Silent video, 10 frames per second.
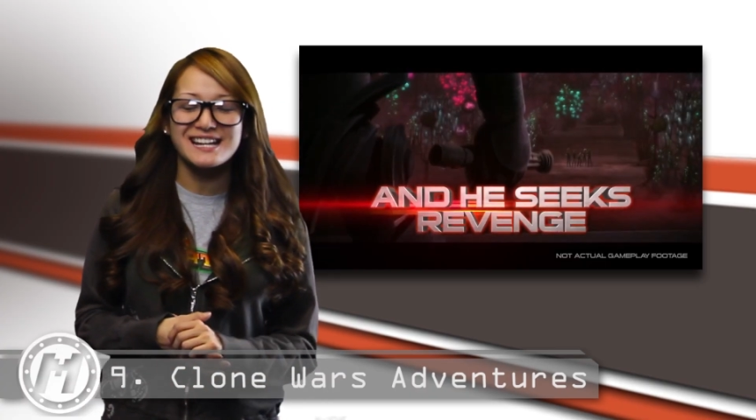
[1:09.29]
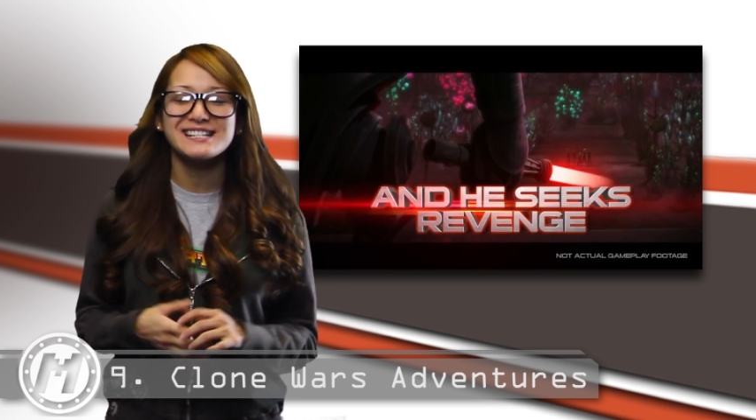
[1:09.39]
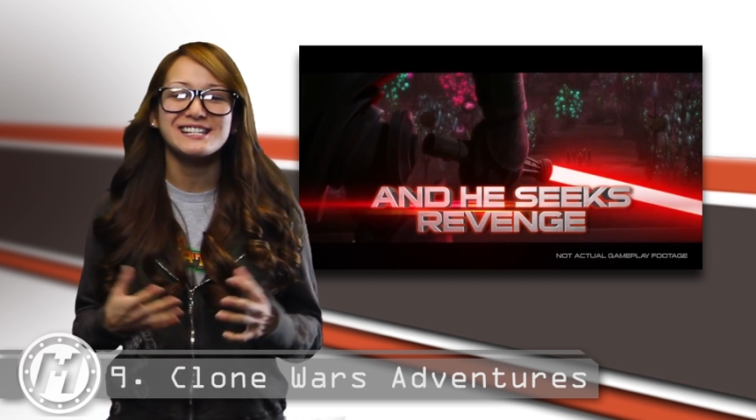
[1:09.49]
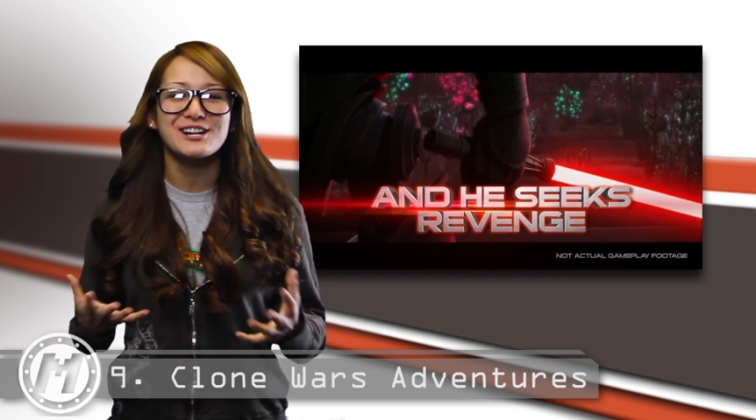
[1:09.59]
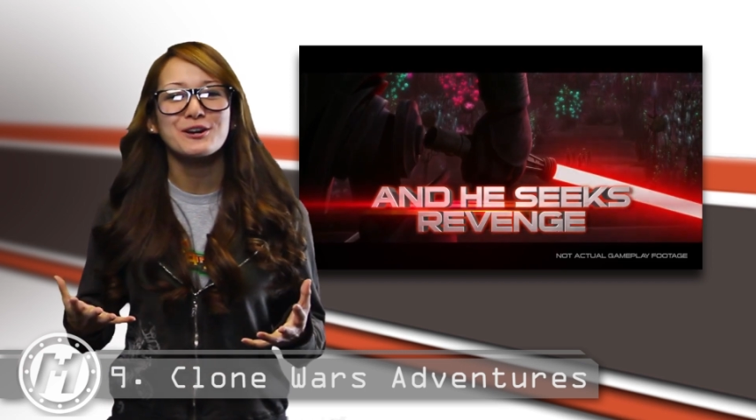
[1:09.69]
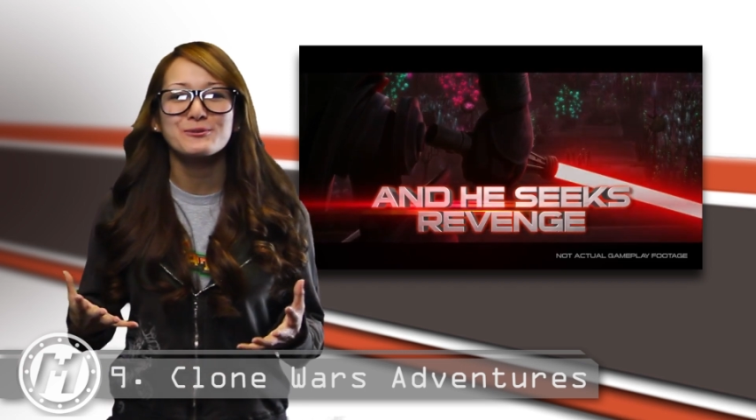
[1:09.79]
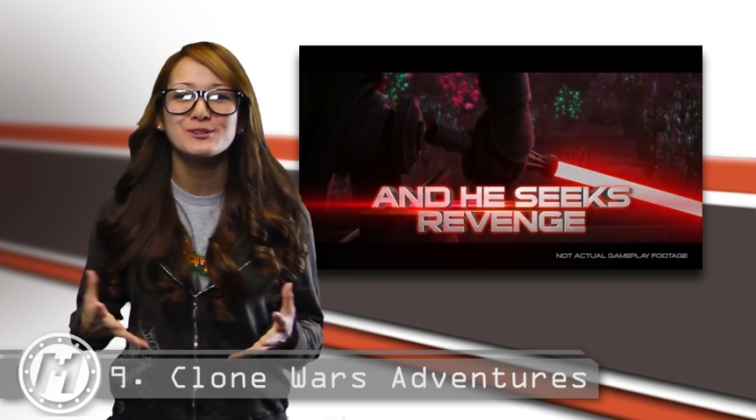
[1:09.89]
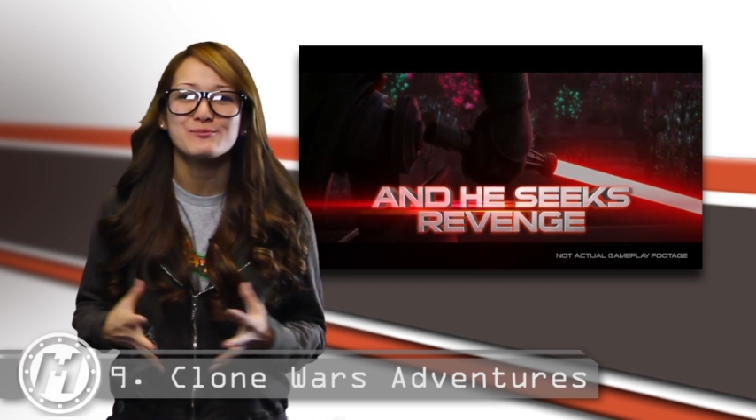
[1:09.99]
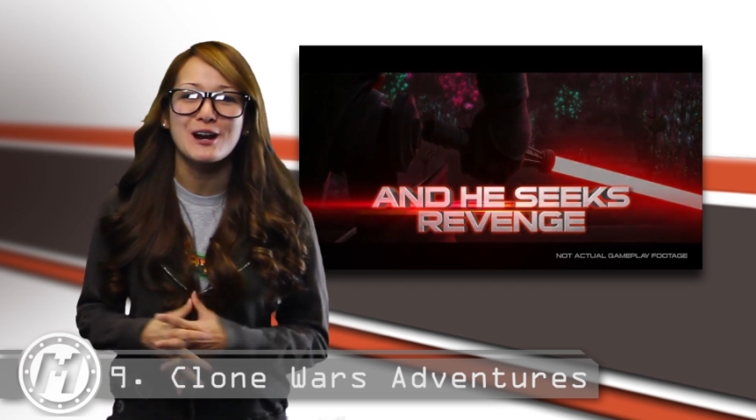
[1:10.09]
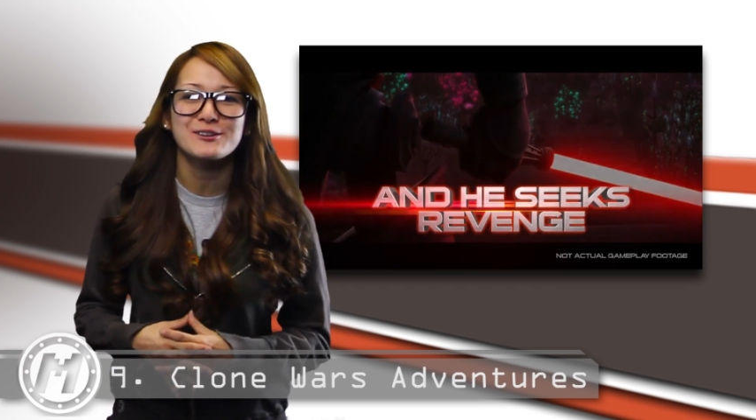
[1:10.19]
A Star
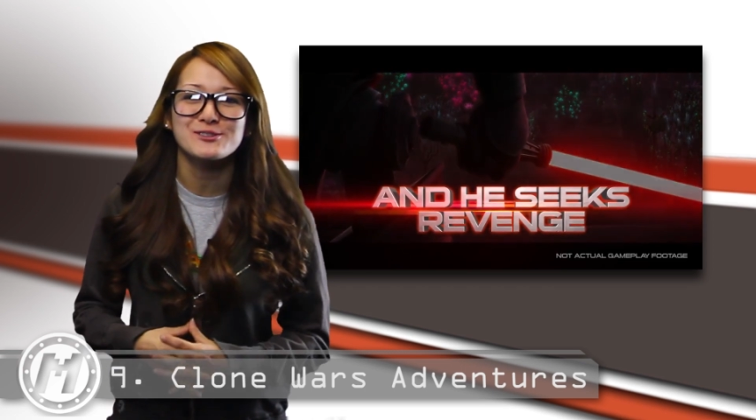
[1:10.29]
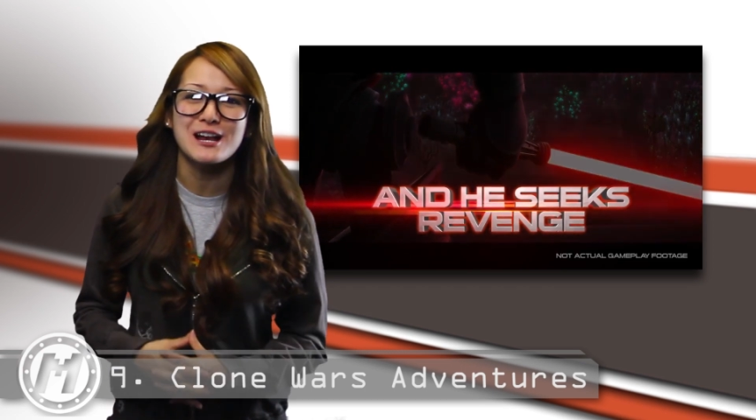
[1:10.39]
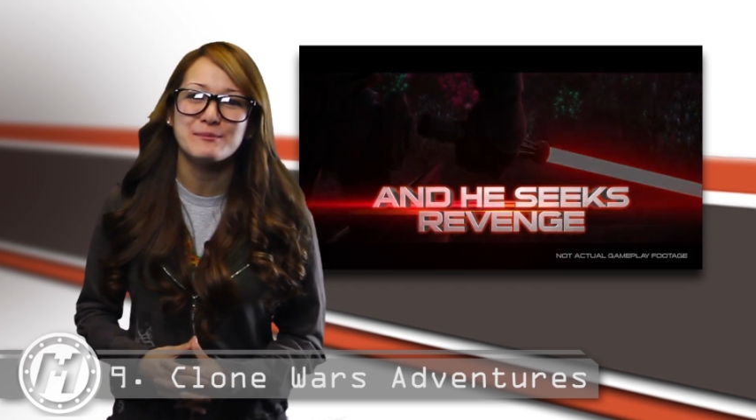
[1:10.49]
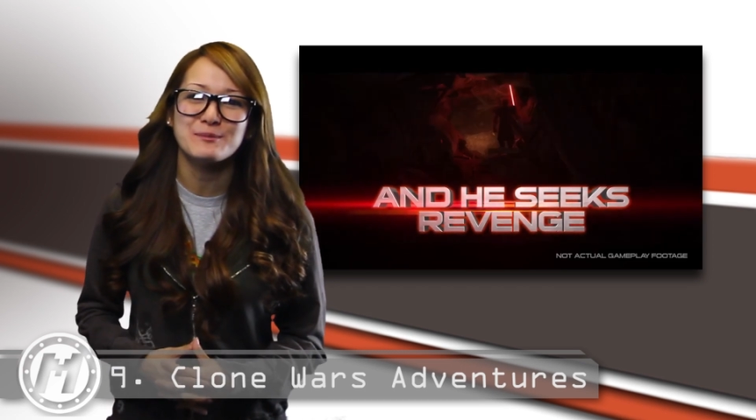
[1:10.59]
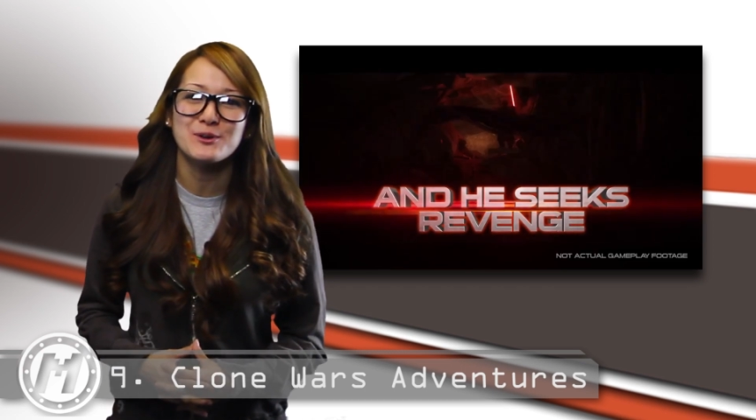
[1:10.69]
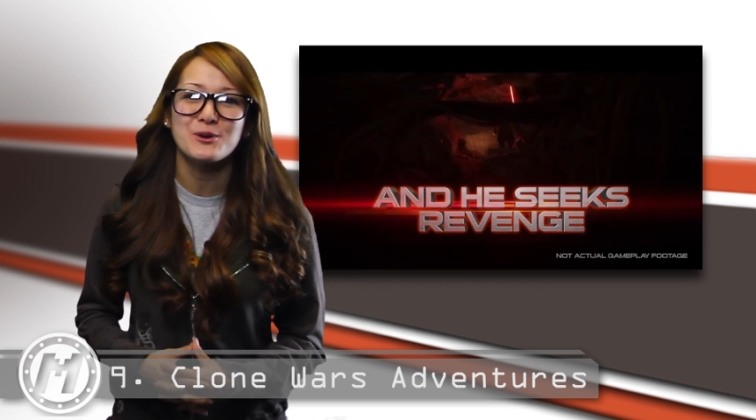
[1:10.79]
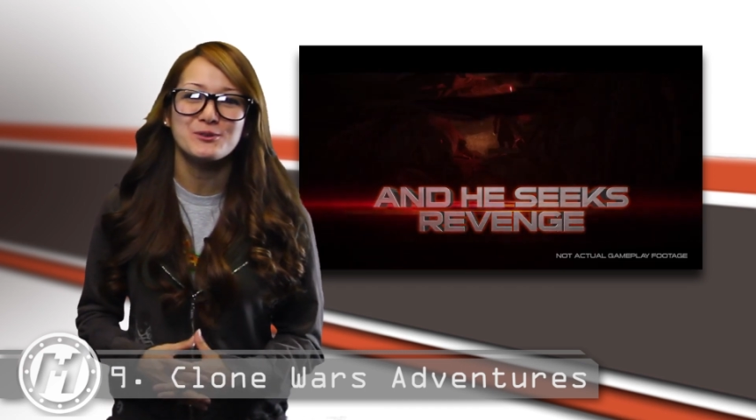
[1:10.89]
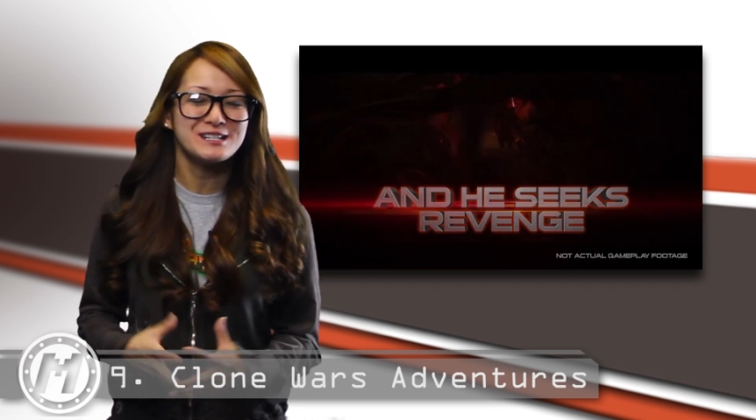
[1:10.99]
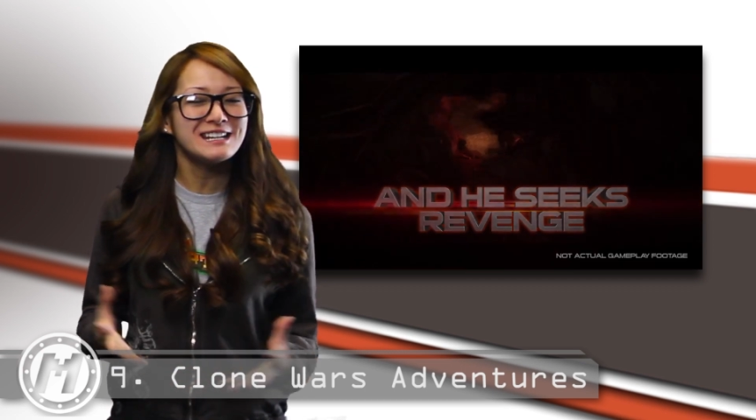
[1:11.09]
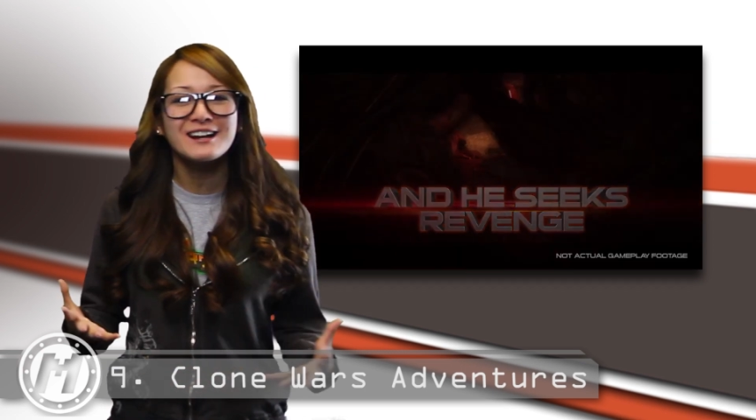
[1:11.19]
Wars browser
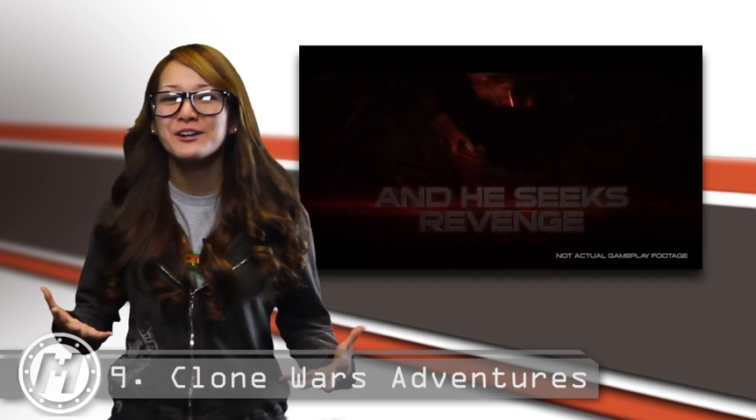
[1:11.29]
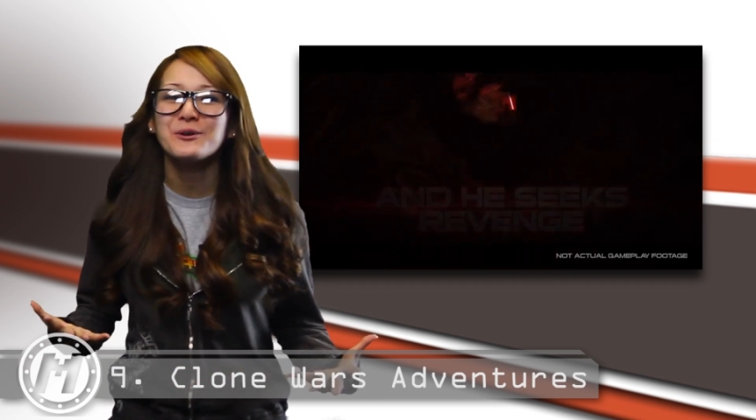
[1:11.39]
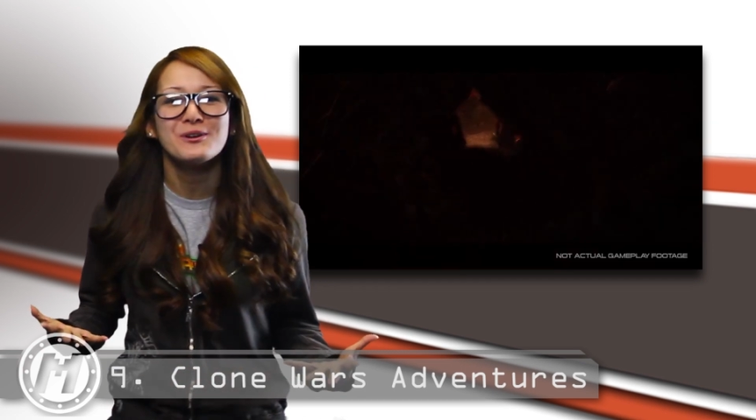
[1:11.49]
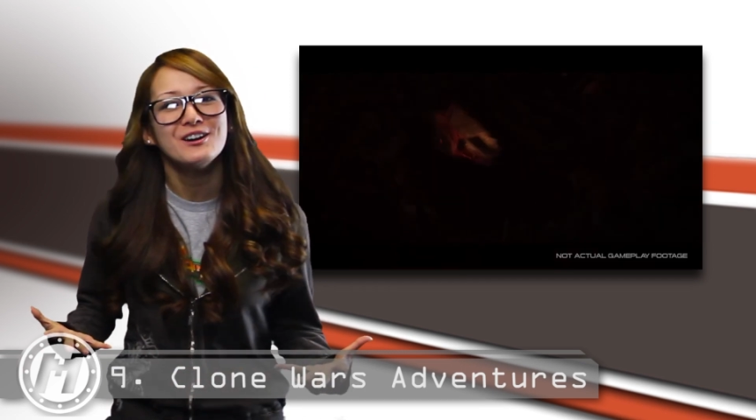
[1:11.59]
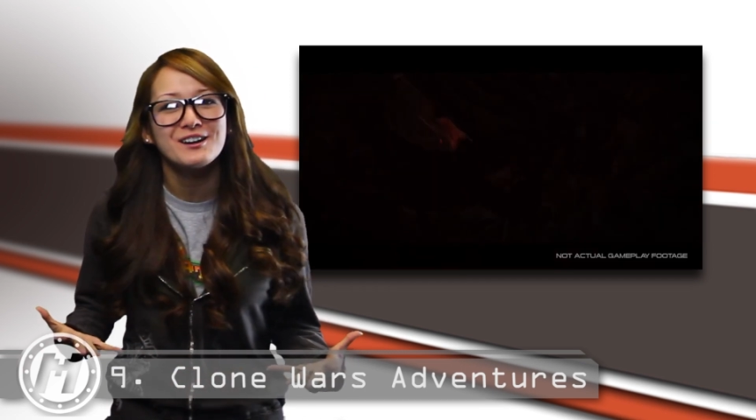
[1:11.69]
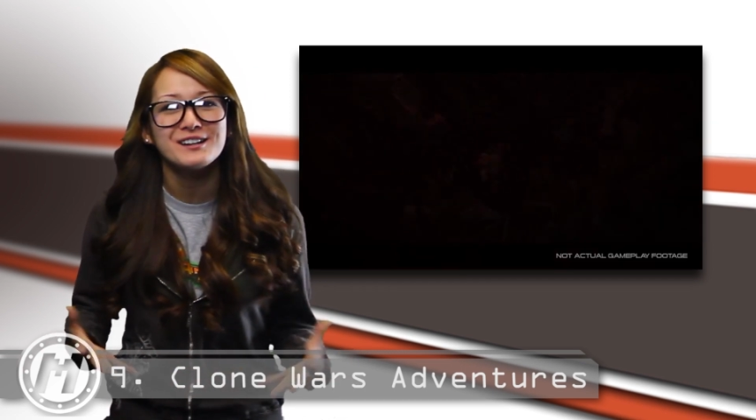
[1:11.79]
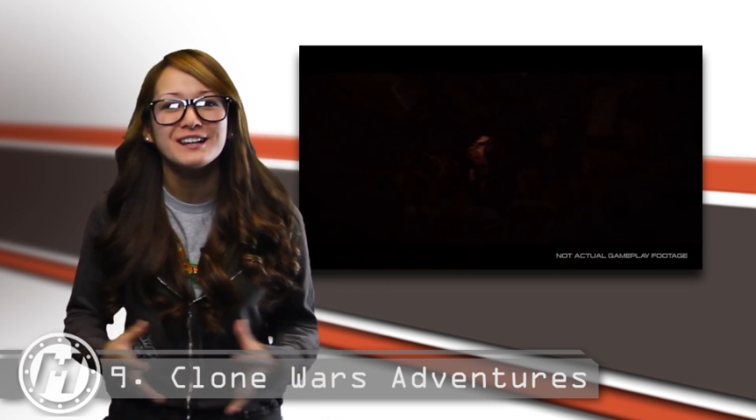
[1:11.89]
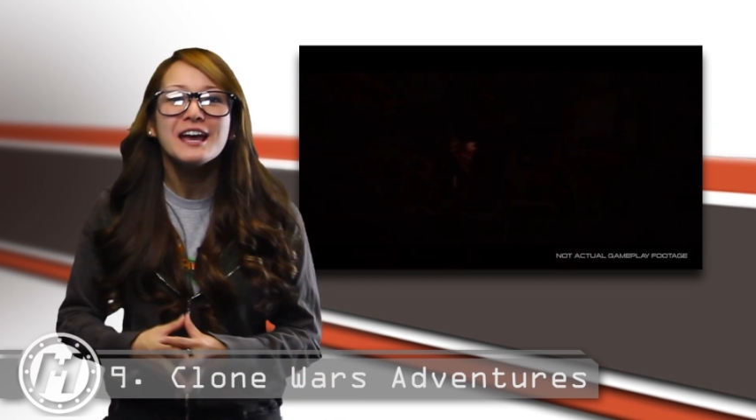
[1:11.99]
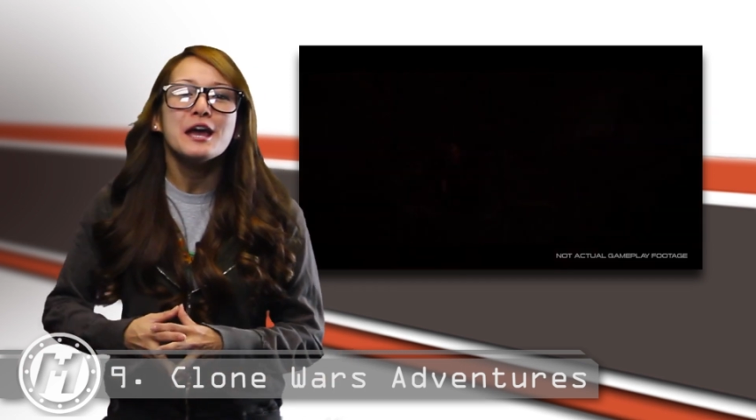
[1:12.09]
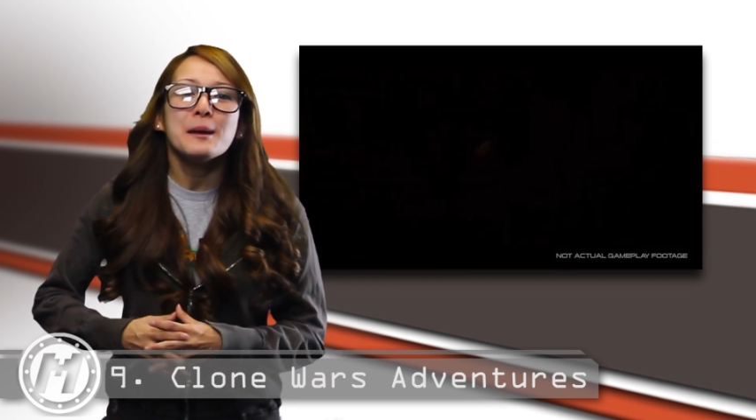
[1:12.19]
MMO. Need I go on?